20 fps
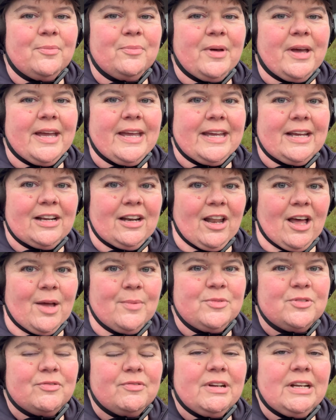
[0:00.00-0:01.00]
it
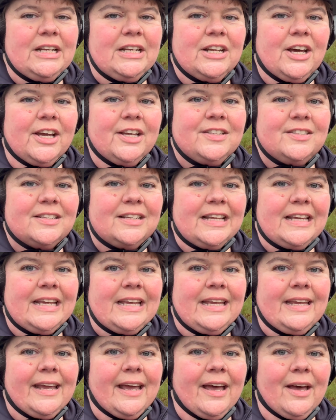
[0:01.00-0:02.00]
climbs really
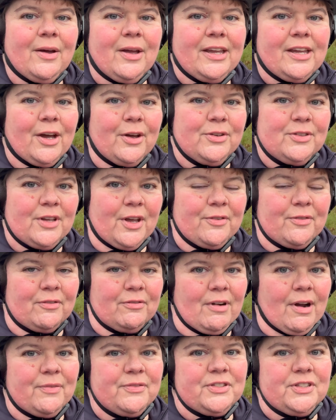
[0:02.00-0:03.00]
nicely, it goes over
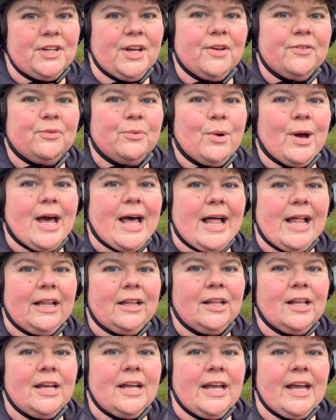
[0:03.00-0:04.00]
rough stuff
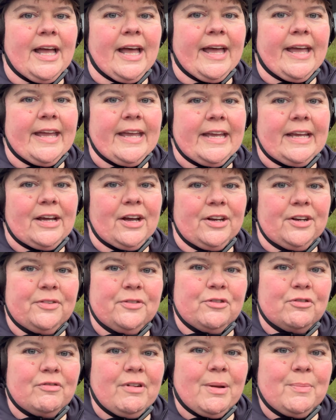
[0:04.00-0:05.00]
well, it kind
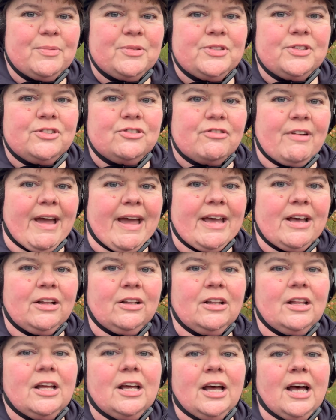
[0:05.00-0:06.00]
of grips the
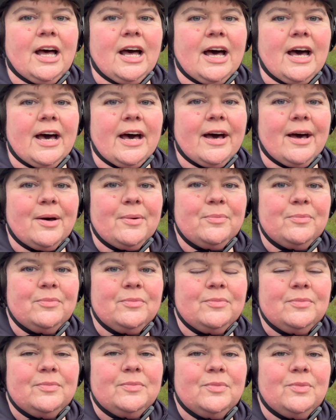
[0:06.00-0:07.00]
trail
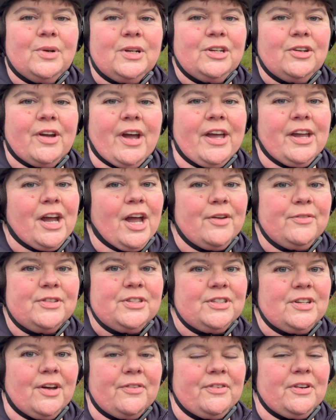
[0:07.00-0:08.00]
when you're going over
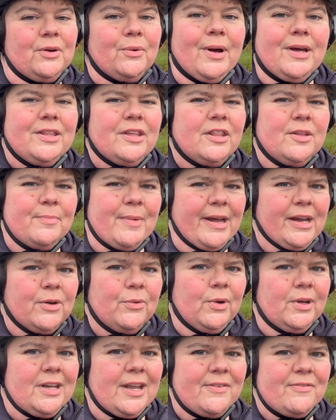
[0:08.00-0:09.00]
stuff in a way that the
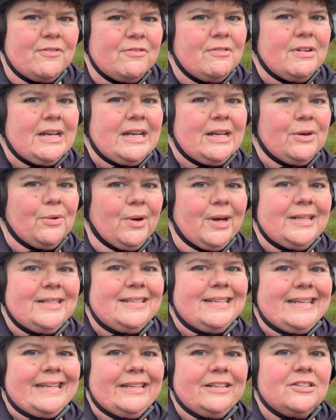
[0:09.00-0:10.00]
Megawatt never really quite
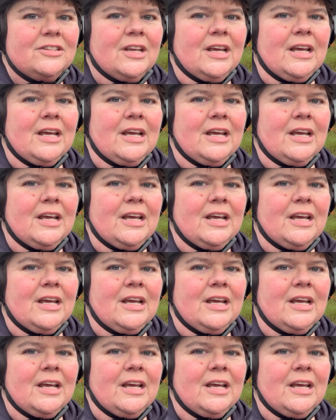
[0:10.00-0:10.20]
did.